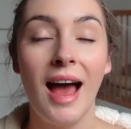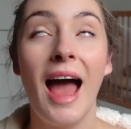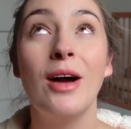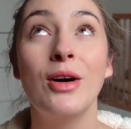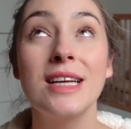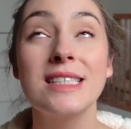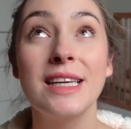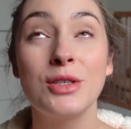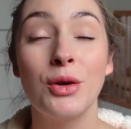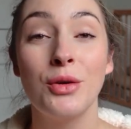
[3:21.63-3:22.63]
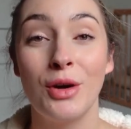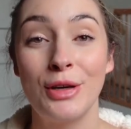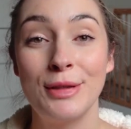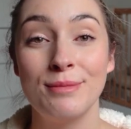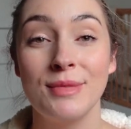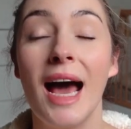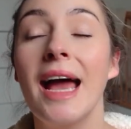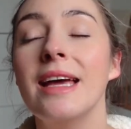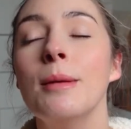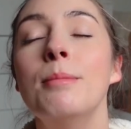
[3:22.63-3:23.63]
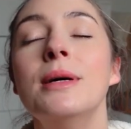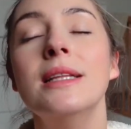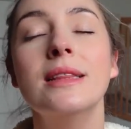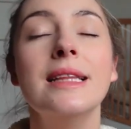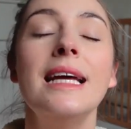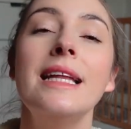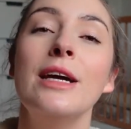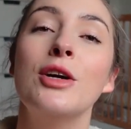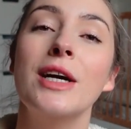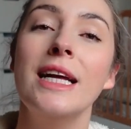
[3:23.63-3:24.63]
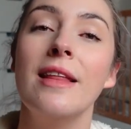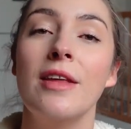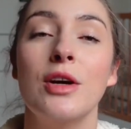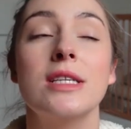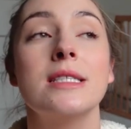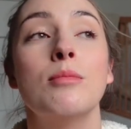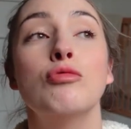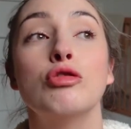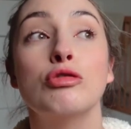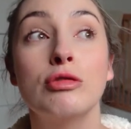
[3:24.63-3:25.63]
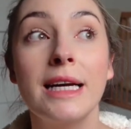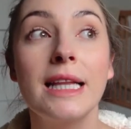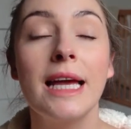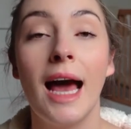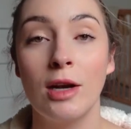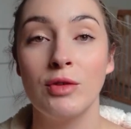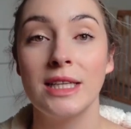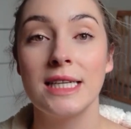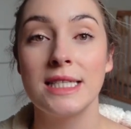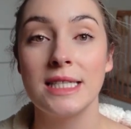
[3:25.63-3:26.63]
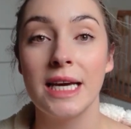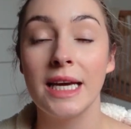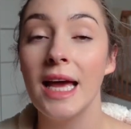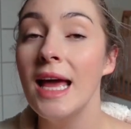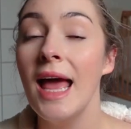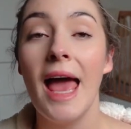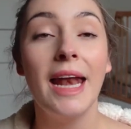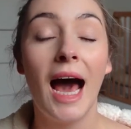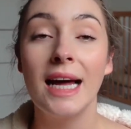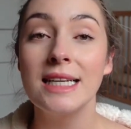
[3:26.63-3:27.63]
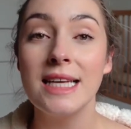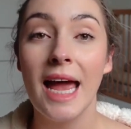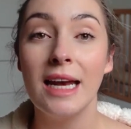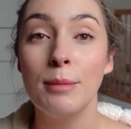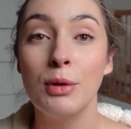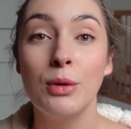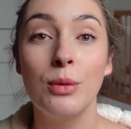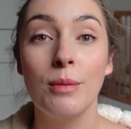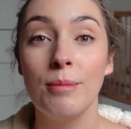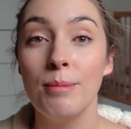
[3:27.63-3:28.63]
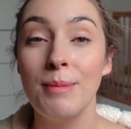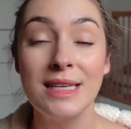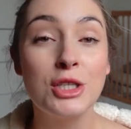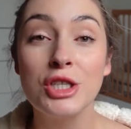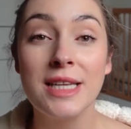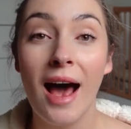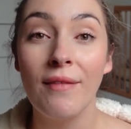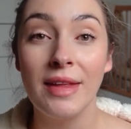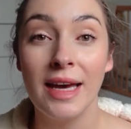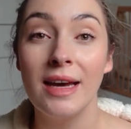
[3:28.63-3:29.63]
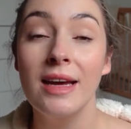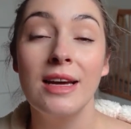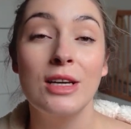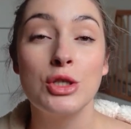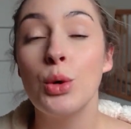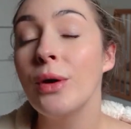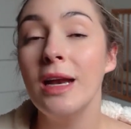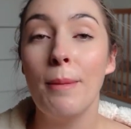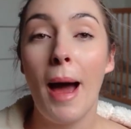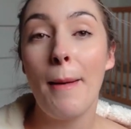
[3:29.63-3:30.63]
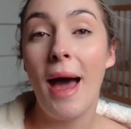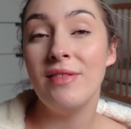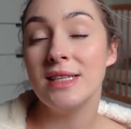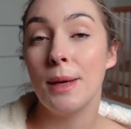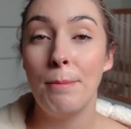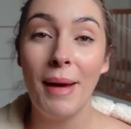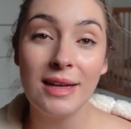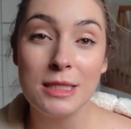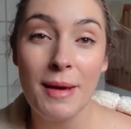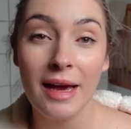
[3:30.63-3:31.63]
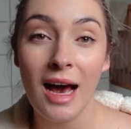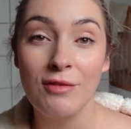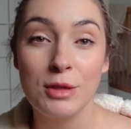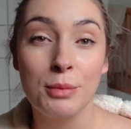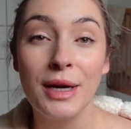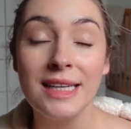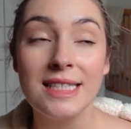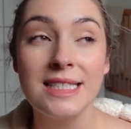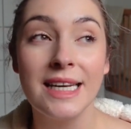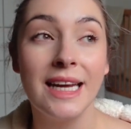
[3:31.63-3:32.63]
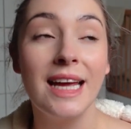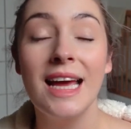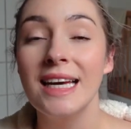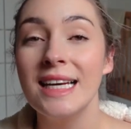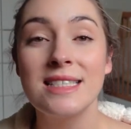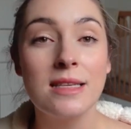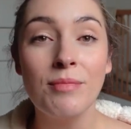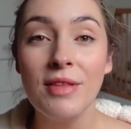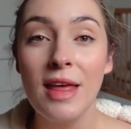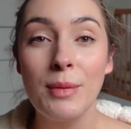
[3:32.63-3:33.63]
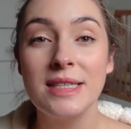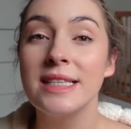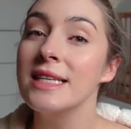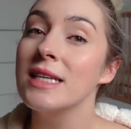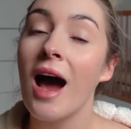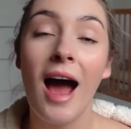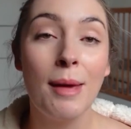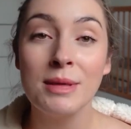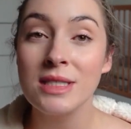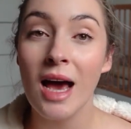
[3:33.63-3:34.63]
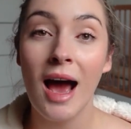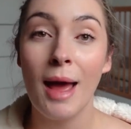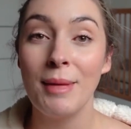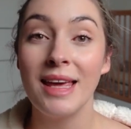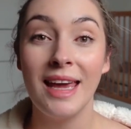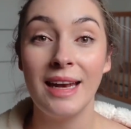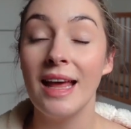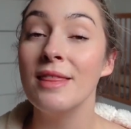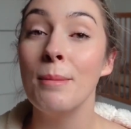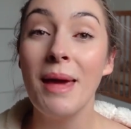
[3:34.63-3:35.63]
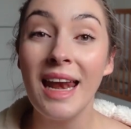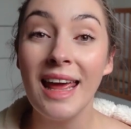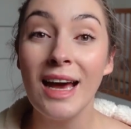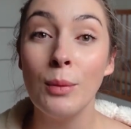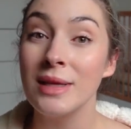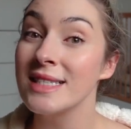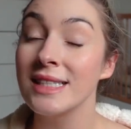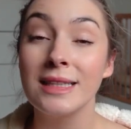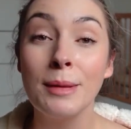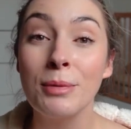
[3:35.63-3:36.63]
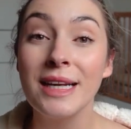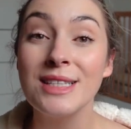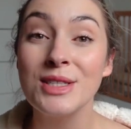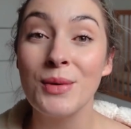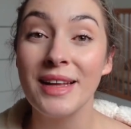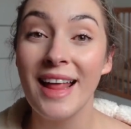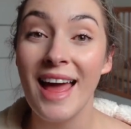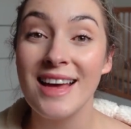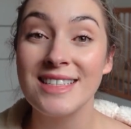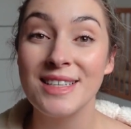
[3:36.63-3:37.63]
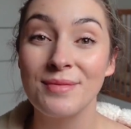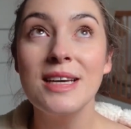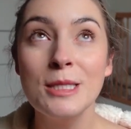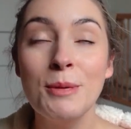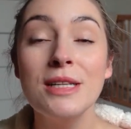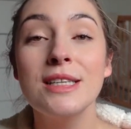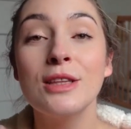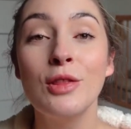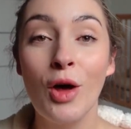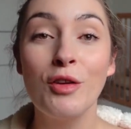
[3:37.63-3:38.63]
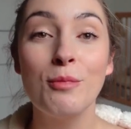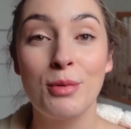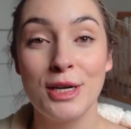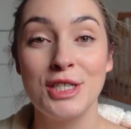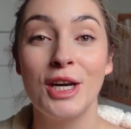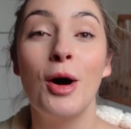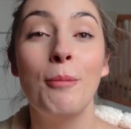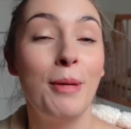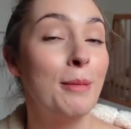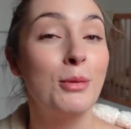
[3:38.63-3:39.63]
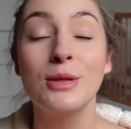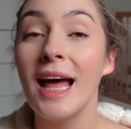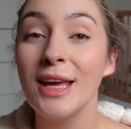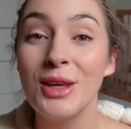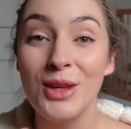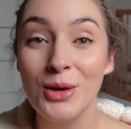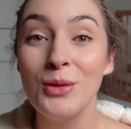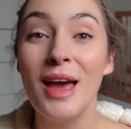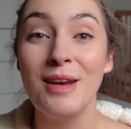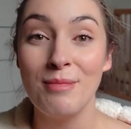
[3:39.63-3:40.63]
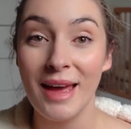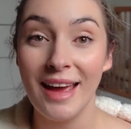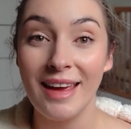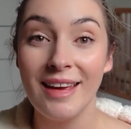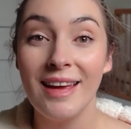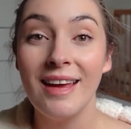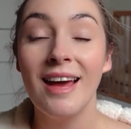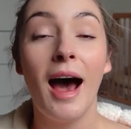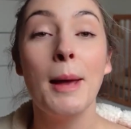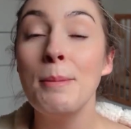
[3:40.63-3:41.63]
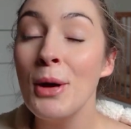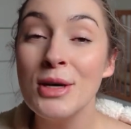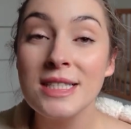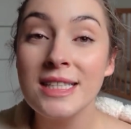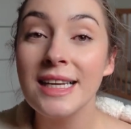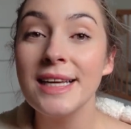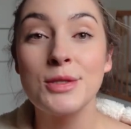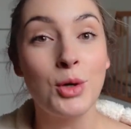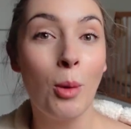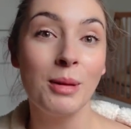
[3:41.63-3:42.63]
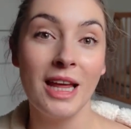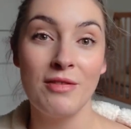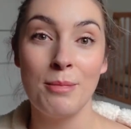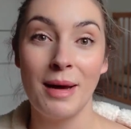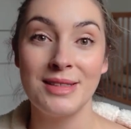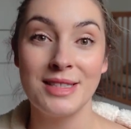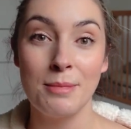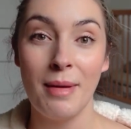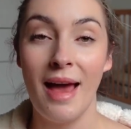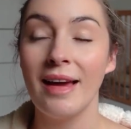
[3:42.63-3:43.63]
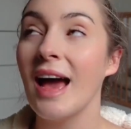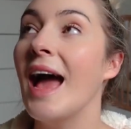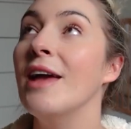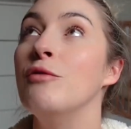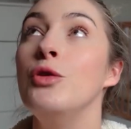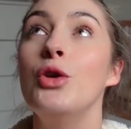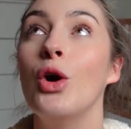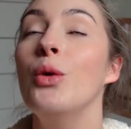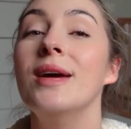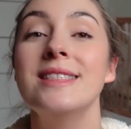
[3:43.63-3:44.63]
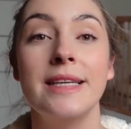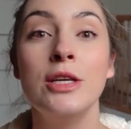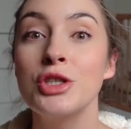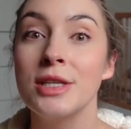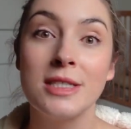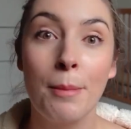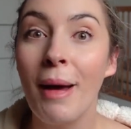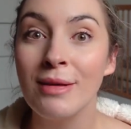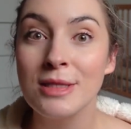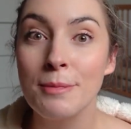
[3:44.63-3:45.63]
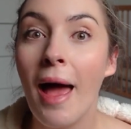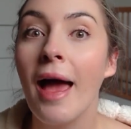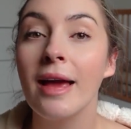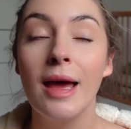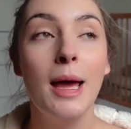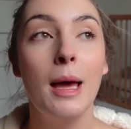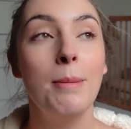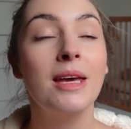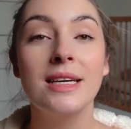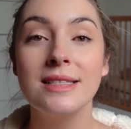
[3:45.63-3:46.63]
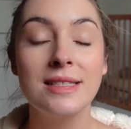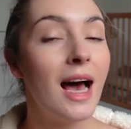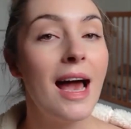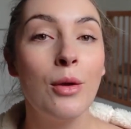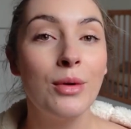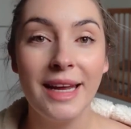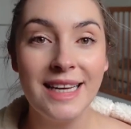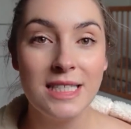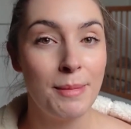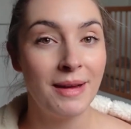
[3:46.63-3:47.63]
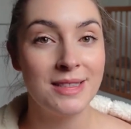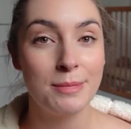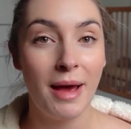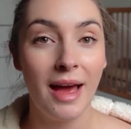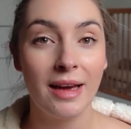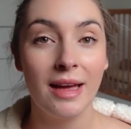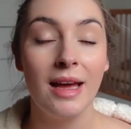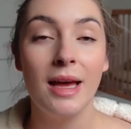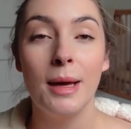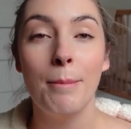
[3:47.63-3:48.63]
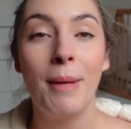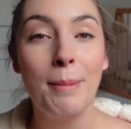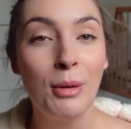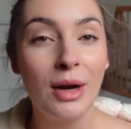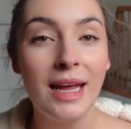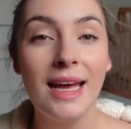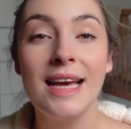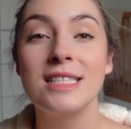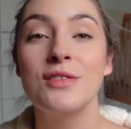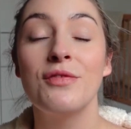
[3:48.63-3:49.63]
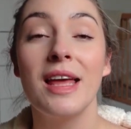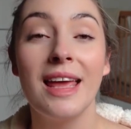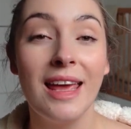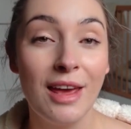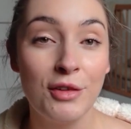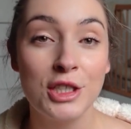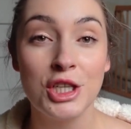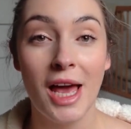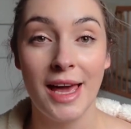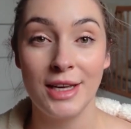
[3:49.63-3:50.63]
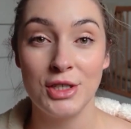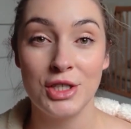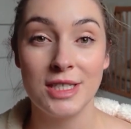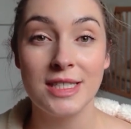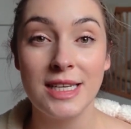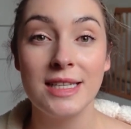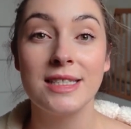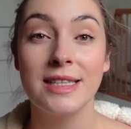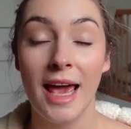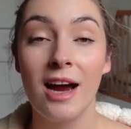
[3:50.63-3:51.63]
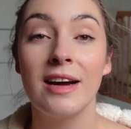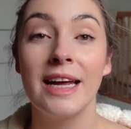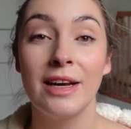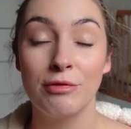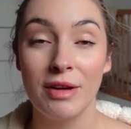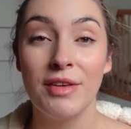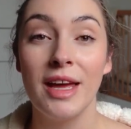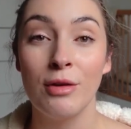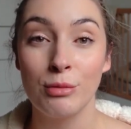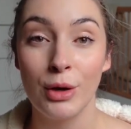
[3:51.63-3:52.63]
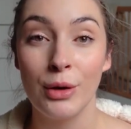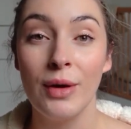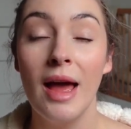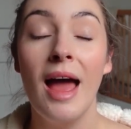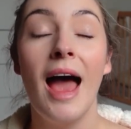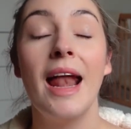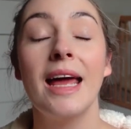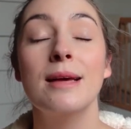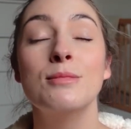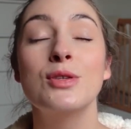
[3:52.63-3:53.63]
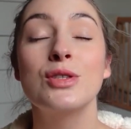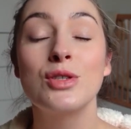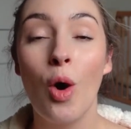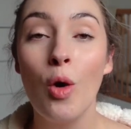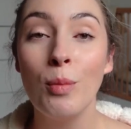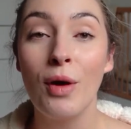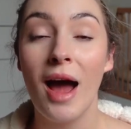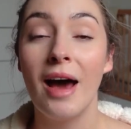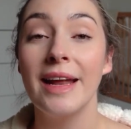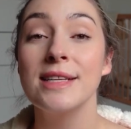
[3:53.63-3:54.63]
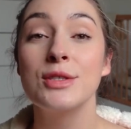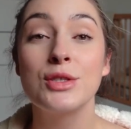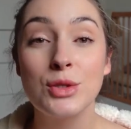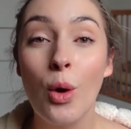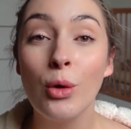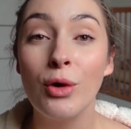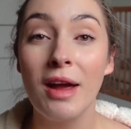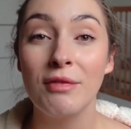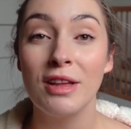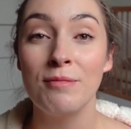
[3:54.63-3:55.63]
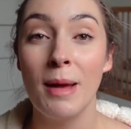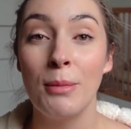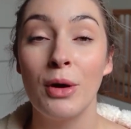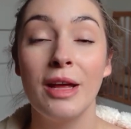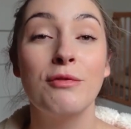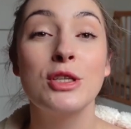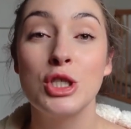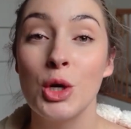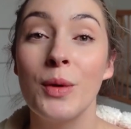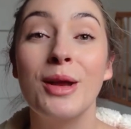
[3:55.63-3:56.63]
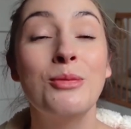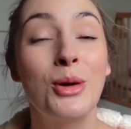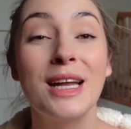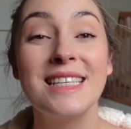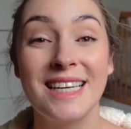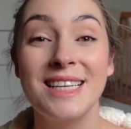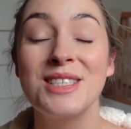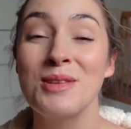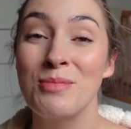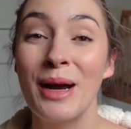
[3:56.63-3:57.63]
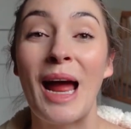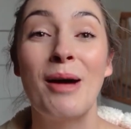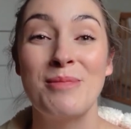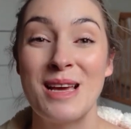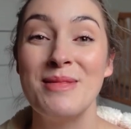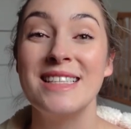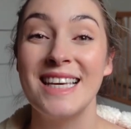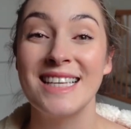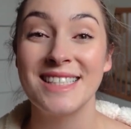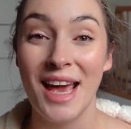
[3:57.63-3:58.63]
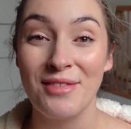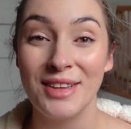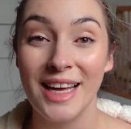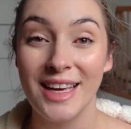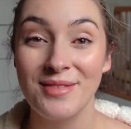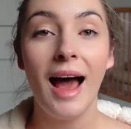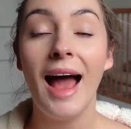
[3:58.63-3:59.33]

I honestly don't know. I completely agree that there are some really unrealistic and unattainable messages out there talking about having to bounce back after pregnancy. It's something that we see time and time again in the media with celebrities doing that. This puts a lot of pressure on people like you and me. I personally don't believe in bouncing back. I have no intention to bounce back because I don't need to bounce back. My body has forever changed since carrying Revi and Rue, and I am so proud and so grateful of my body for doing what it did to bring our babies here safely.